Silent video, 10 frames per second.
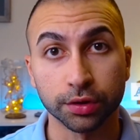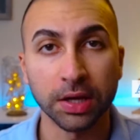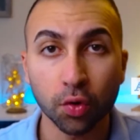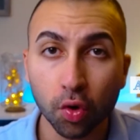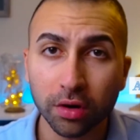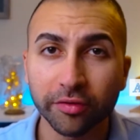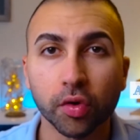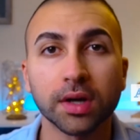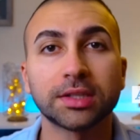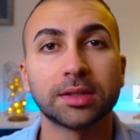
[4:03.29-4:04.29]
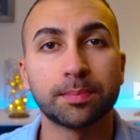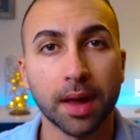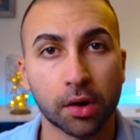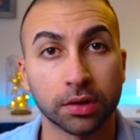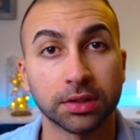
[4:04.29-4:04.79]
In order for us as
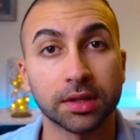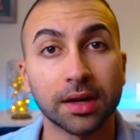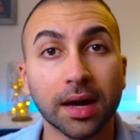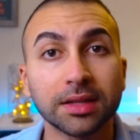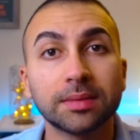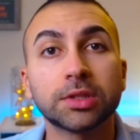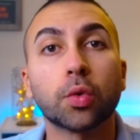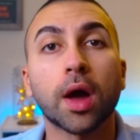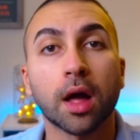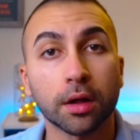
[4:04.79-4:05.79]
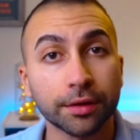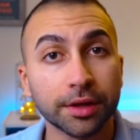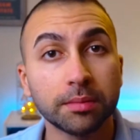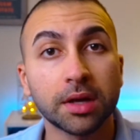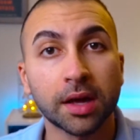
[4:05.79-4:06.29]
parents to guide them to a
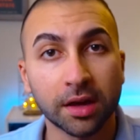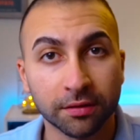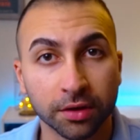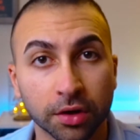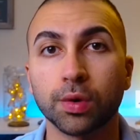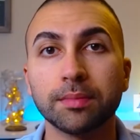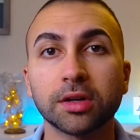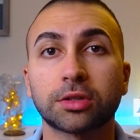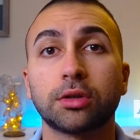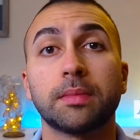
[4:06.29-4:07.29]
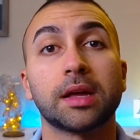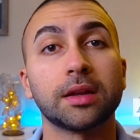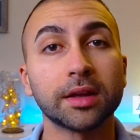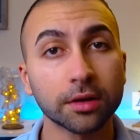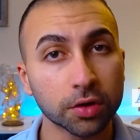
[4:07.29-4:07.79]
healthy behavior, we must remain
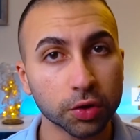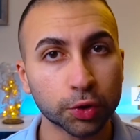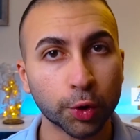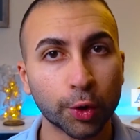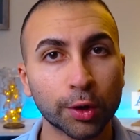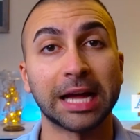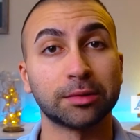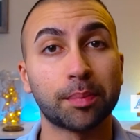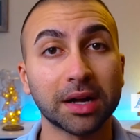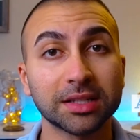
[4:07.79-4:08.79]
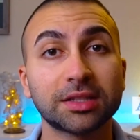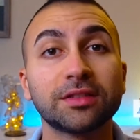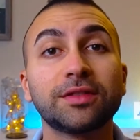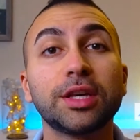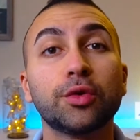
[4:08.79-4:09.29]
in control and
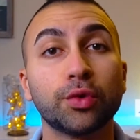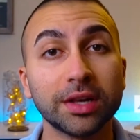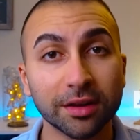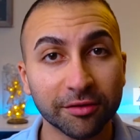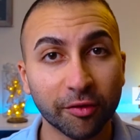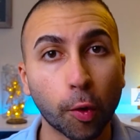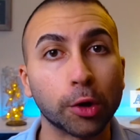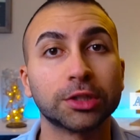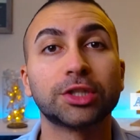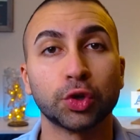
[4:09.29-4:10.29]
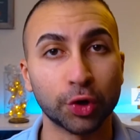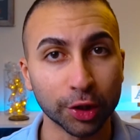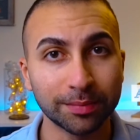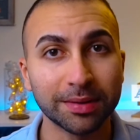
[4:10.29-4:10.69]
positively reinforce good